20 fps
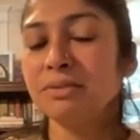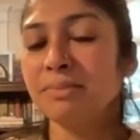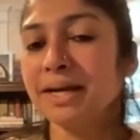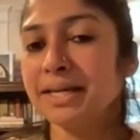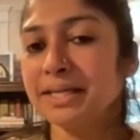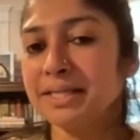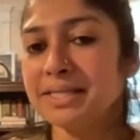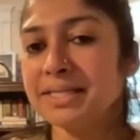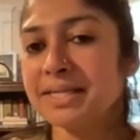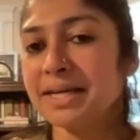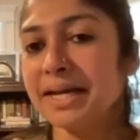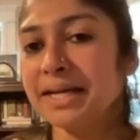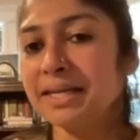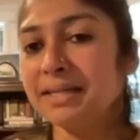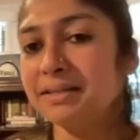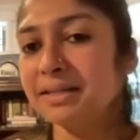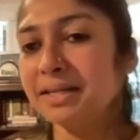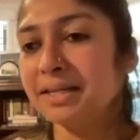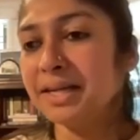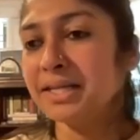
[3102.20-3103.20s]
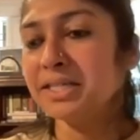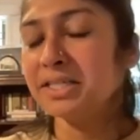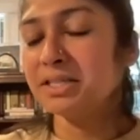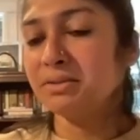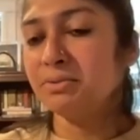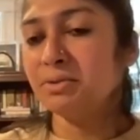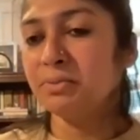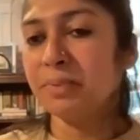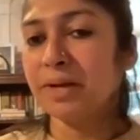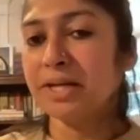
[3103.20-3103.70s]
with my inside,
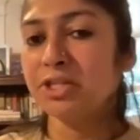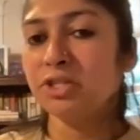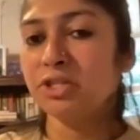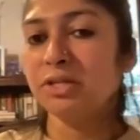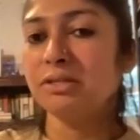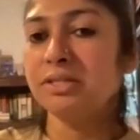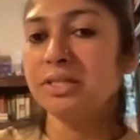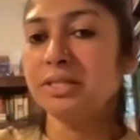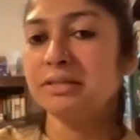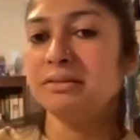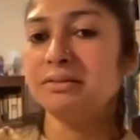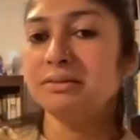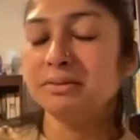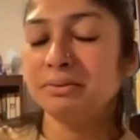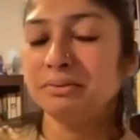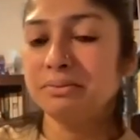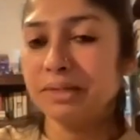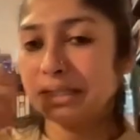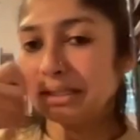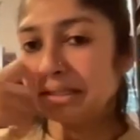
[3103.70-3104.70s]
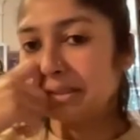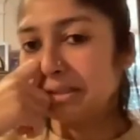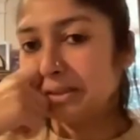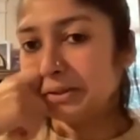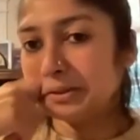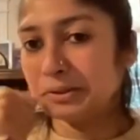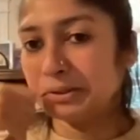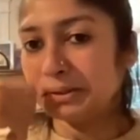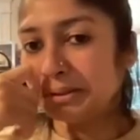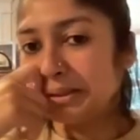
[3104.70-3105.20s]
connection with my children, with,
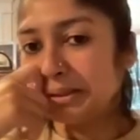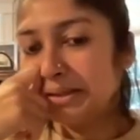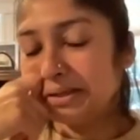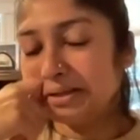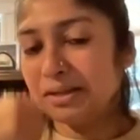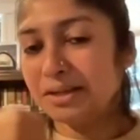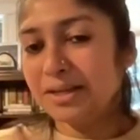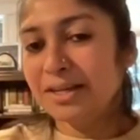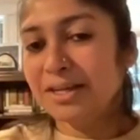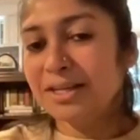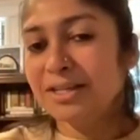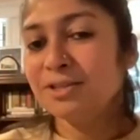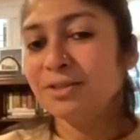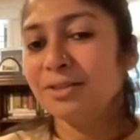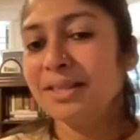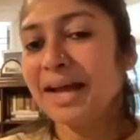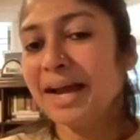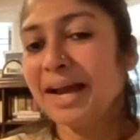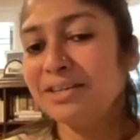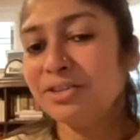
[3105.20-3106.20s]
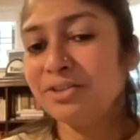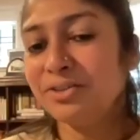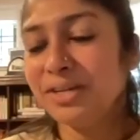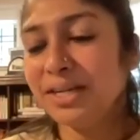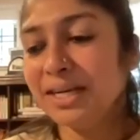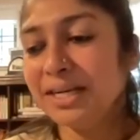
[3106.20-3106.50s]
you know, that